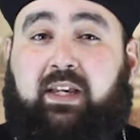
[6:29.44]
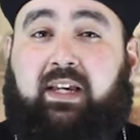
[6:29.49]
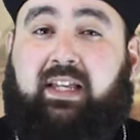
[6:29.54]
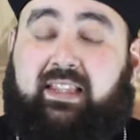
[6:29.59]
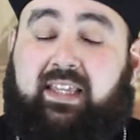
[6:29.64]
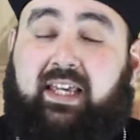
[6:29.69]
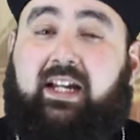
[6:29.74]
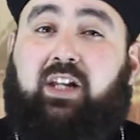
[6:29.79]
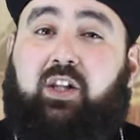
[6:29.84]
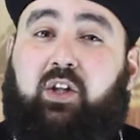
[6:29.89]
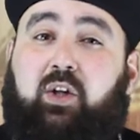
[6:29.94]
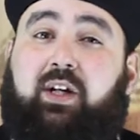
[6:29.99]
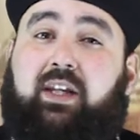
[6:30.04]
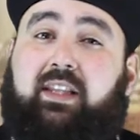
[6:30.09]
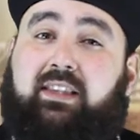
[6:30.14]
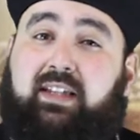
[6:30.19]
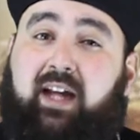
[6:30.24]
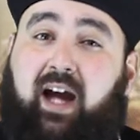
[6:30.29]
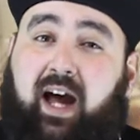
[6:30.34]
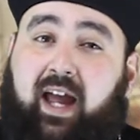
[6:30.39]
Take a look
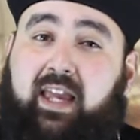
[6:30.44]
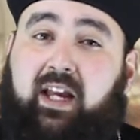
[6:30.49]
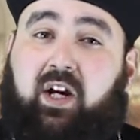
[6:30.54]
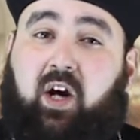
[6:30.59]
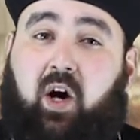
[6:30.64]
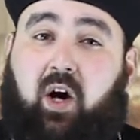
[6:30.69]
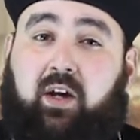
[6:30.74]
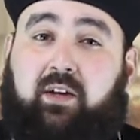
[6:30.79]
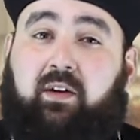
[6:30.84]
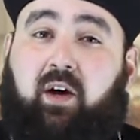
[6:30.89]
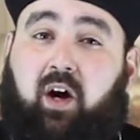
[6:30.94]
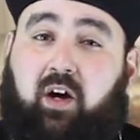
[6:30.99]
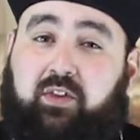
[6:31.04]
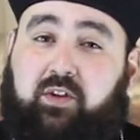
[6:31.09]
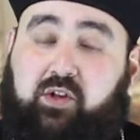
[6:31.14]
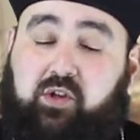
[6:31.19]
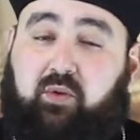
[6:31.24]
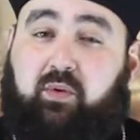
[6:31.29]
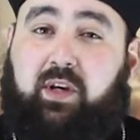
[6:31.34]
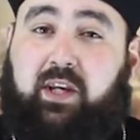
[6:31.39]
at the icon on
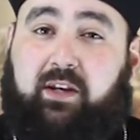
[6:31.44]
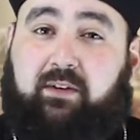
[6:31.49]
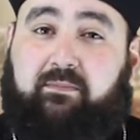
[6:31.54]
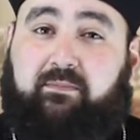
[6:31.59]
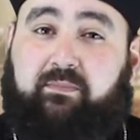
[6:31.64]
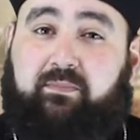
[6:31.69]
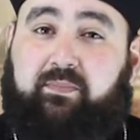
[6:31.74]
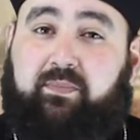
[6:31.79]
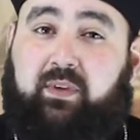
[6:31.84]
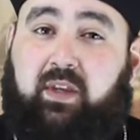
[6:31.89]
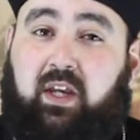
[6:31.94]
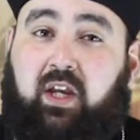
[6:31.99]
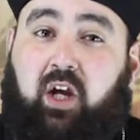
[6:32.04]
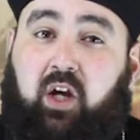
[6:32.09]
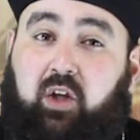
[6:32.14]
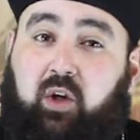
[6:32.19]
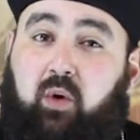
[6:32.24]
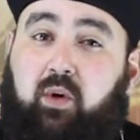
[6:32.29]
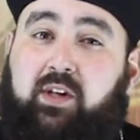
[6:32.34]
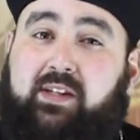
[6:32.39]
the screen.
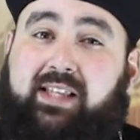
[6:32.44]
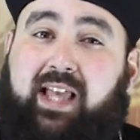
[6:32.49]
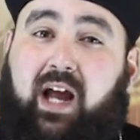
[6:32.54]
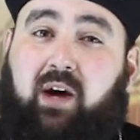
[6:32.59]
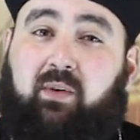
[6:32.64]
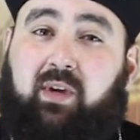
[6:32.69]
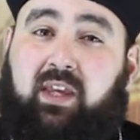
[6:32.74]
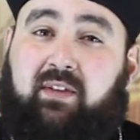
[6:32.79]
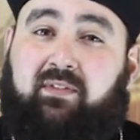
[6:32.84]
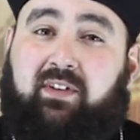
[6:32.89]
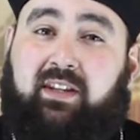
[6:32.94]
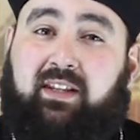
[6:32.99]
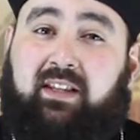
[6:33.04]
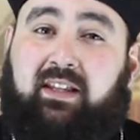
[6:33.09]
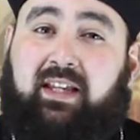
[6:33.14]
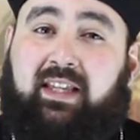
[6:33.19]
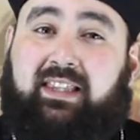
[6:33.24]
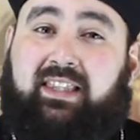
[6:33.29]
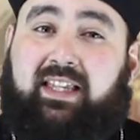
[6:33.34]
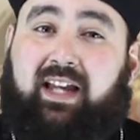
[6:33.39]
Notice how even
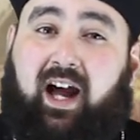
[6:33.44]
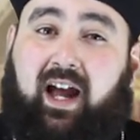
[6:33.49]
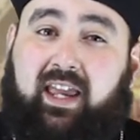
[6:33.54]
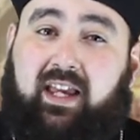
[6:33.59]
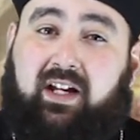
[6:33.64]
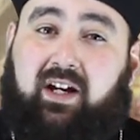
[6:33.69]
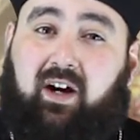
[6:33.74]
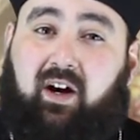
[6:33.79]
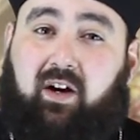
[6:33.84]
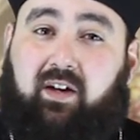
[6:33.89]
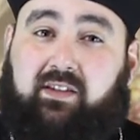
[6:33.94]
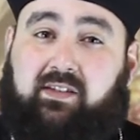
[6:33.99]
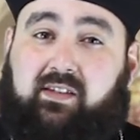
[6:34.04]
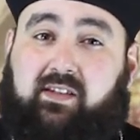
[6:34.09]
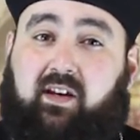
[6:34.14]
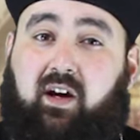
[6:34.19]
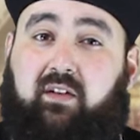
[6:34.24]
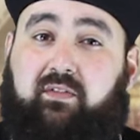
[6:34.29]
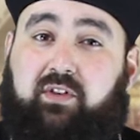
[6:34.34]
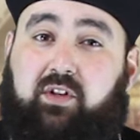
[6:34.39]
the icons
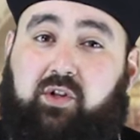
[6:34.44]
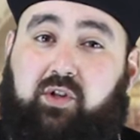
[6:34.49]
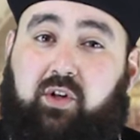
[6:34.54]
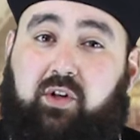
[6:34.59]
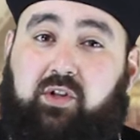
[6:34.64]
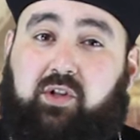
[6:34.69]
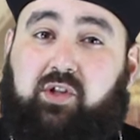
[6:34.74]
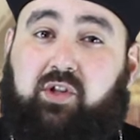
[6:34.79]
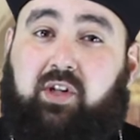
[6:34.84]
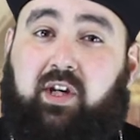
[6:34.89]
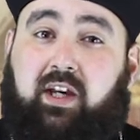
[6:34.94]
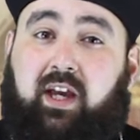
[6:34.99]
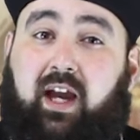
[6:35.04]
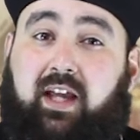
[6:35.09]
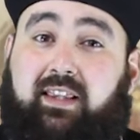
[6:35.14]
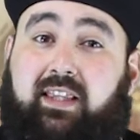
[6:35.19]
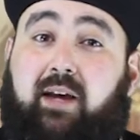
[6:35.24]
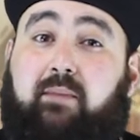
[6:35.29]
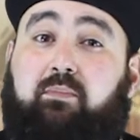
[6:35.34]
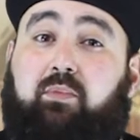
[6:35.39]
of the church
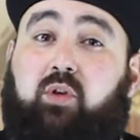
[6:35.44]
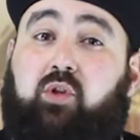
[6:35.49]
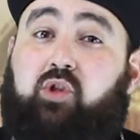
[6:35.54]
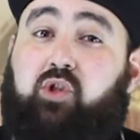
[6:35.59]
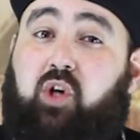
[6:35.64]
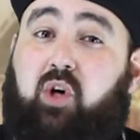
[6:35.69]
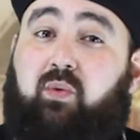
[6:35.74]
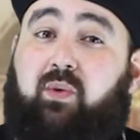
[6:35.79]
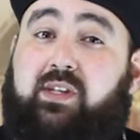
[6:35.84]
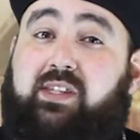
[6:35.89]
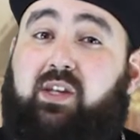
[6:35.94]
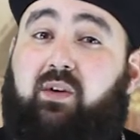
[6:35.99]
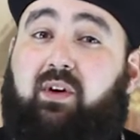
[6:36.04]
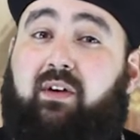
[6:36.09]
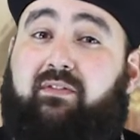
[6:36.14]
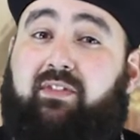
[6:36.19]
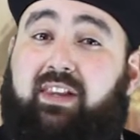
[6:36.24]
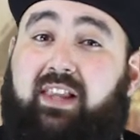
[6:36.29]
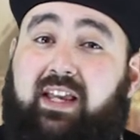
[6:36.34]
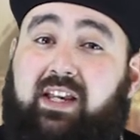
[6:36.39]
attempt to show us the
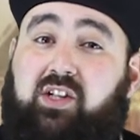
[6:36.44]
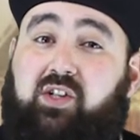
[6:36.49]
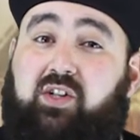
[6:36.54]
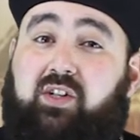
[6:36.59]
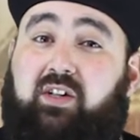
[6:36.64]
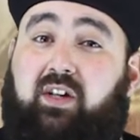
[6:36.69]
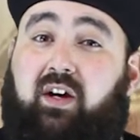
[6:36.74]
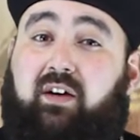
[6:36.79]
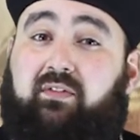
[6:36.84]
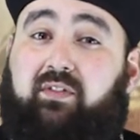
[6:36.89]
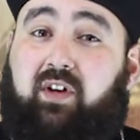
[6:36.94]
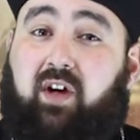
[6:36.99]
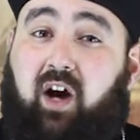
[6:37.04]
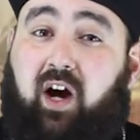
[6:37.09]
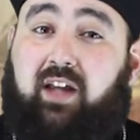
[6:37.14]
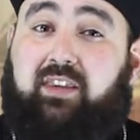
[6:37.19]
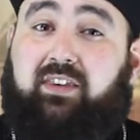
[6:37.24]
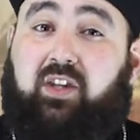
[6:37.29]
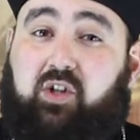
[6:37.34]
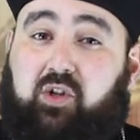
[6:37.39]
revelation of
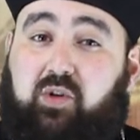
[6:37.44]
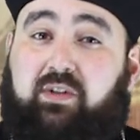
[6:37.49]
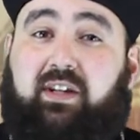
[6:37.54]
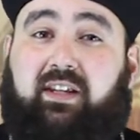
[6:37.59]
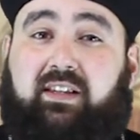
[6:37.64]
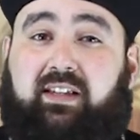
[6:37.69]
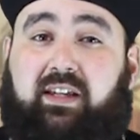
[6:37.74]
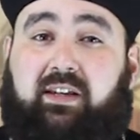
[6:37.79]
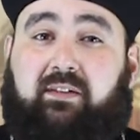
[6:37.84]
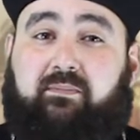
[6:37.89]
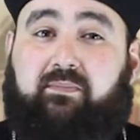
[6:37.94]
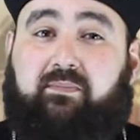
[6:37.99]
God the Trinity.